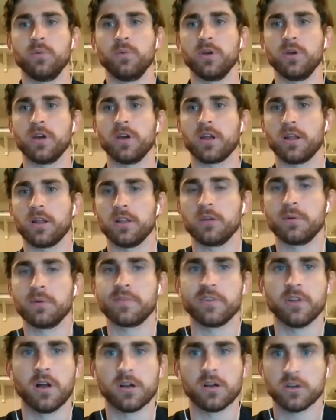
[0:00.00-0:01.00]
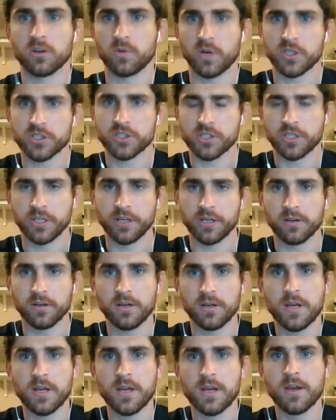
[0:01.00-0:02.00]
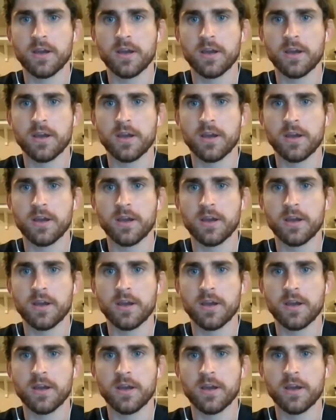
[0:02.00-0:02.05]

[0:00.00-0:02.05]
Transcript: Evan. We got a little bit of a longer question here.